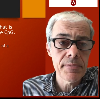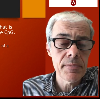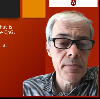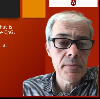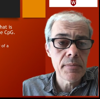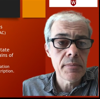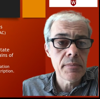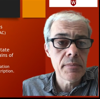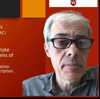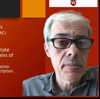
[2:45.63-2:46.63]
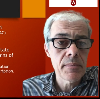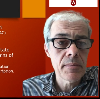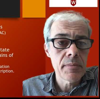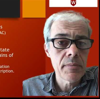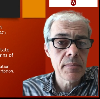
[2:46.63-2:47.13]

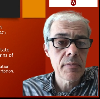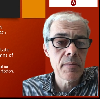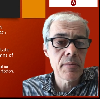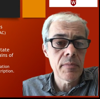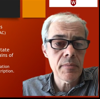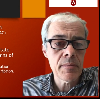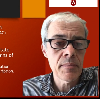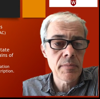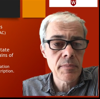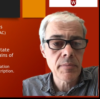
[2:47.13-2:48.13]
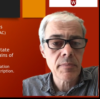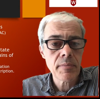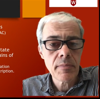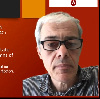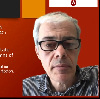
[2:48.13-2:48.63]
Nobody speaks.